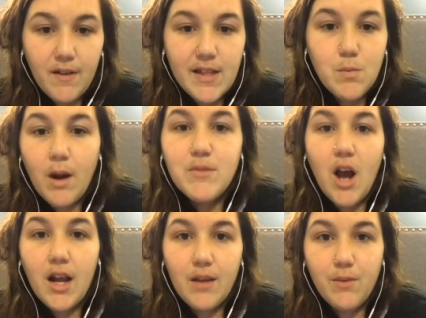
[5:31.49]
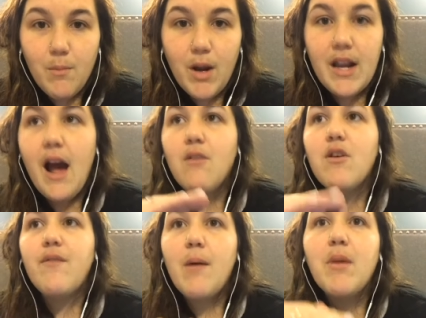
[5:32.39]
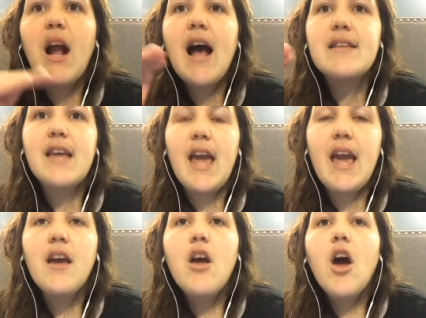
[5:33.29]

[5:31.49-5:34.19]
That's where I'm talking from right now. November has a